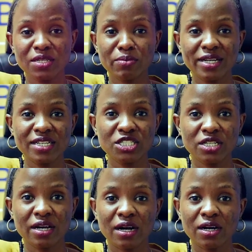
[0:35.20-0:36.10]
in
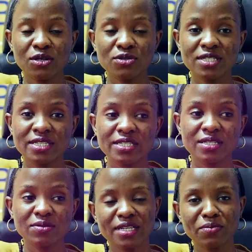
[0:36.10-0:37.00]
managing
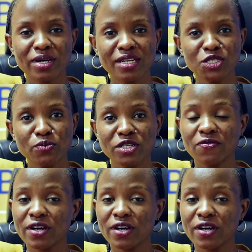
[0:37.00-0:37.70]
accounting and management